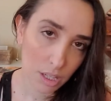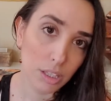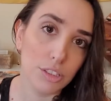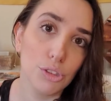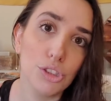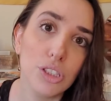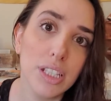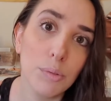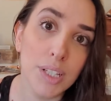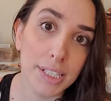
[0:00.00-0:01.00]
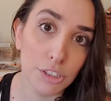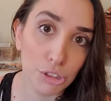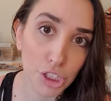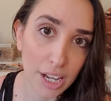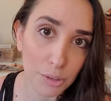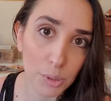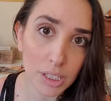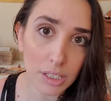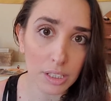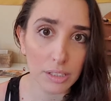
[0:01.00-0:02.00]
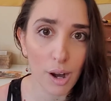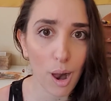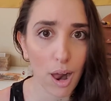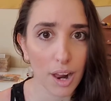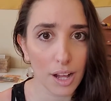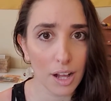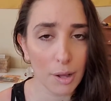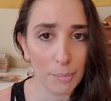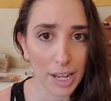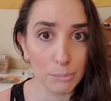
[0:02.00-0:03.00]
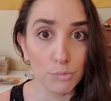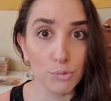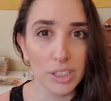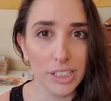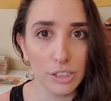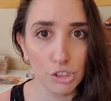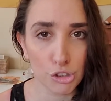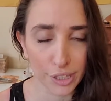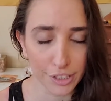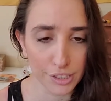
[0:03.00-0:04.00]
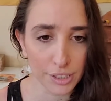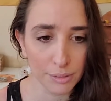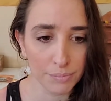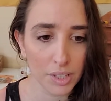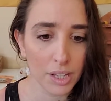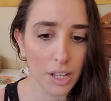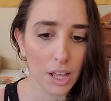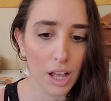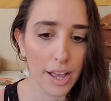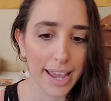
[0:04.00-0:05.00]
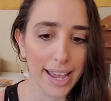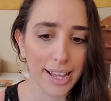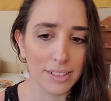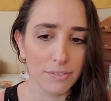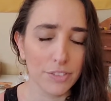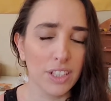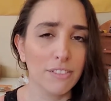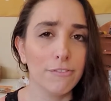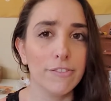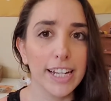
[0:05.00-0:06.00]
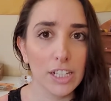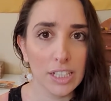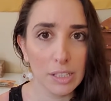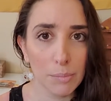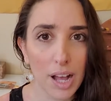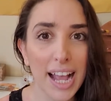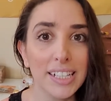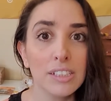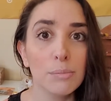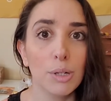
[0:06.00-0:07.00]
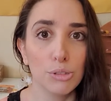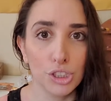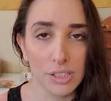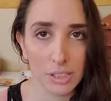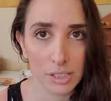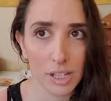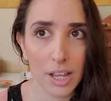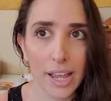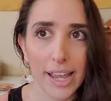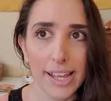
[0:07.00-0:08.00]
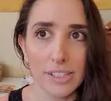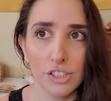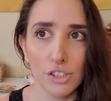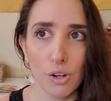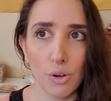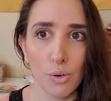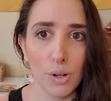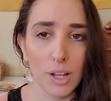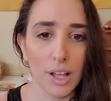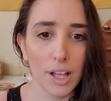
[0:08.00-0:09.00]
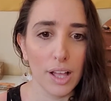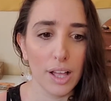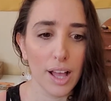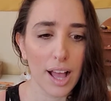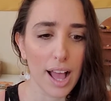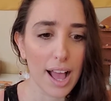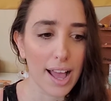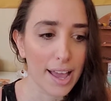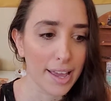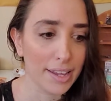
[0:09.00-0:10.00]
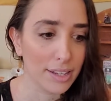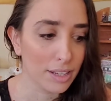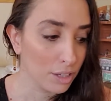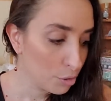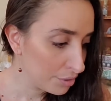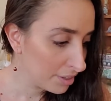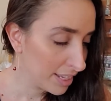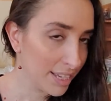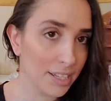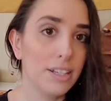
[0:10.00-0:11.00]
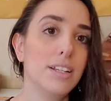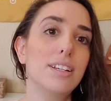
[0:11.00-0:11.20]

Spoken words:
Usually when I do shadow work, I'm really triggered and feeling very heightened emotions. And so I go to the kit,